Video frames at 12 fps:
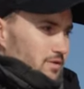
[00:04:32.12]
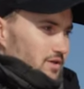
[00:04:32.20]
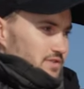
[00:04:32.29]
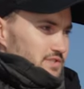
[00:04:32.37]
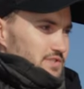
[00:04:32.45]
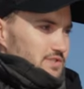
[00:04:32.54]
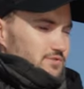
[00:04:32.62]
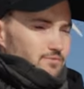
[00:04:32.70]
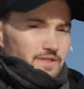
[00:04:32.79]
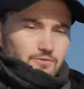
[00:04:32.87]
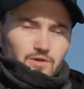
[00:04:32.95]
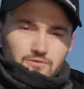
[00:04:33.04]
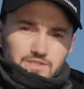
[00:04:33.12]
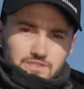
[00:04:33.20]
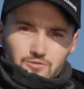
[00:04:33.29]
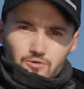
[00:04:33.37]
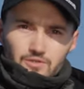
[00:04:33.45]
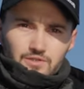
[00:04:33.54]
pauses. When the water is
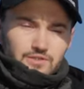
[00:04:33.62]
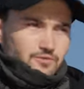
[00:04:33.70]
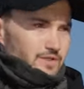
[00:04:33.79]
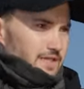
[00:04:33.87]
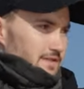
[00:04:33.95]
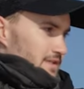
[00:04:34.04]
colder you can